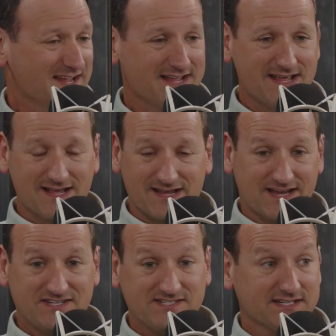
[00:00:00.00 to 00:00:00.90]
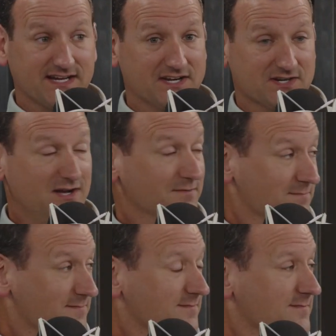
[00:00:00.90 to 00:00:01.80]
it just didn't catch on.
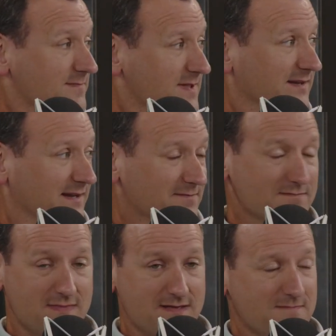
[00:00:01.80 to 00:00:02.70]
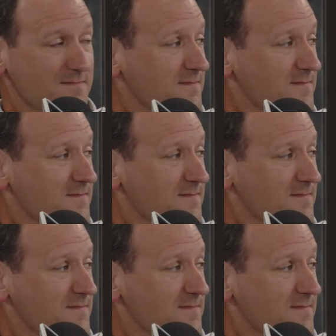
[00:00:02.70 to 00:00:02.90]
Well, yeah. that will